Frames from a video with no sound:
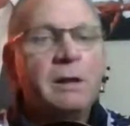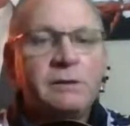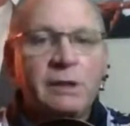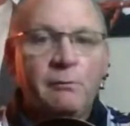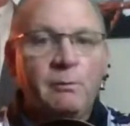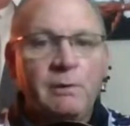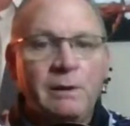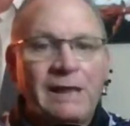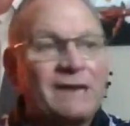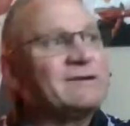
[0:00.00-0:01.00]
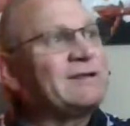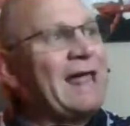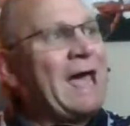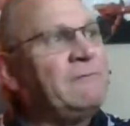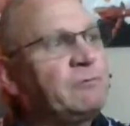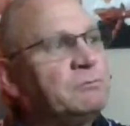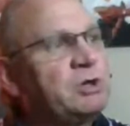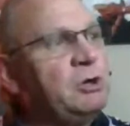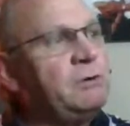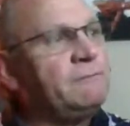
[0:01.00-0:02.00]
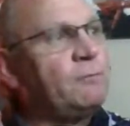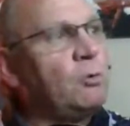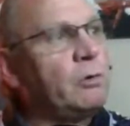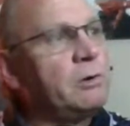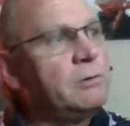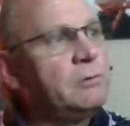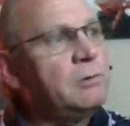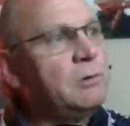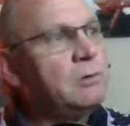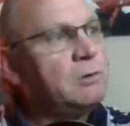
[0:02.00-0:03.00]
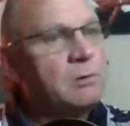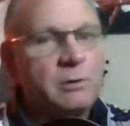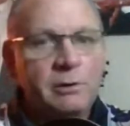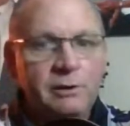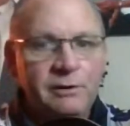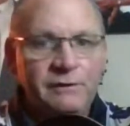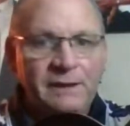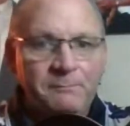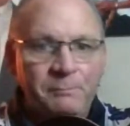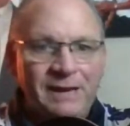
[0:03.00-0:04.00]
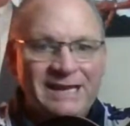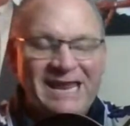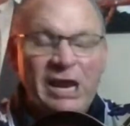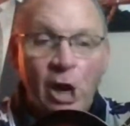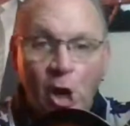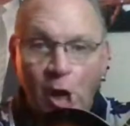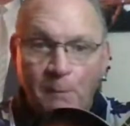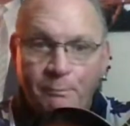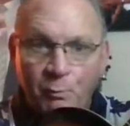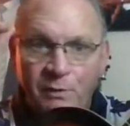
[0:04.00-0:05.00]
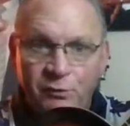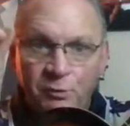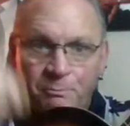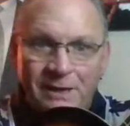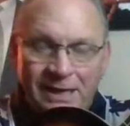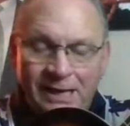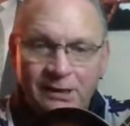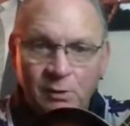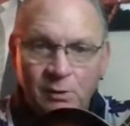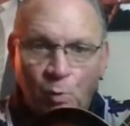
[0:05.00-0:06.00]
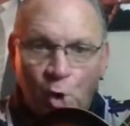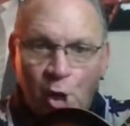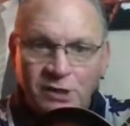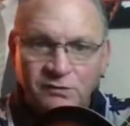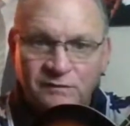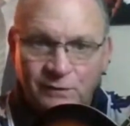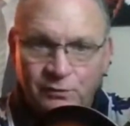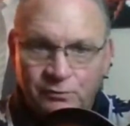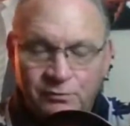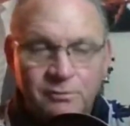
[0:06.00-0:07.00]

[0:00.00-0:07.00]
So that's sliding from 2 to 4. Then picking up with your pick, 1, 2.